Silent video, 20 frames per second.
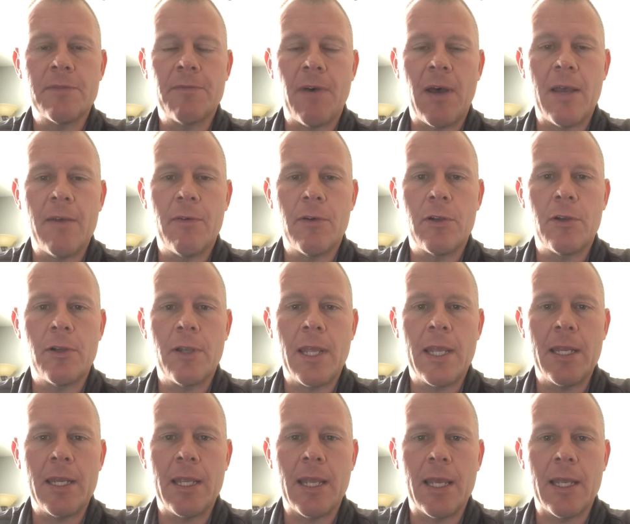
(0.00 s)

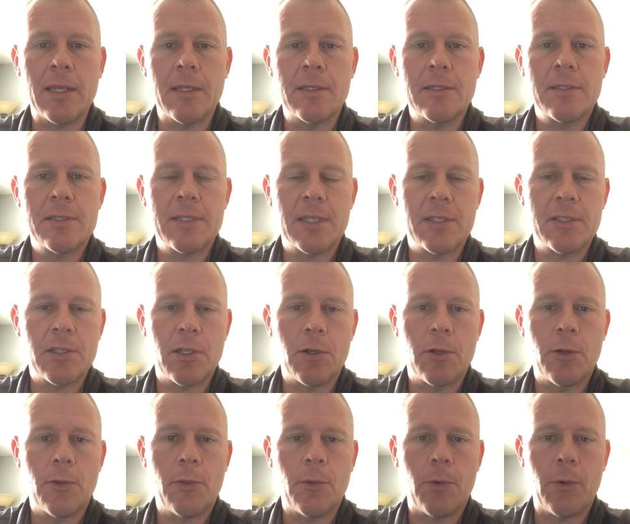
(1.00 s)
588,
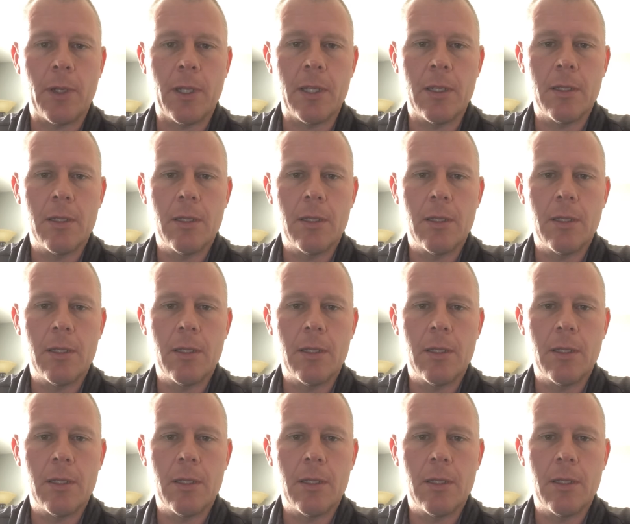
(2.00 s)
603.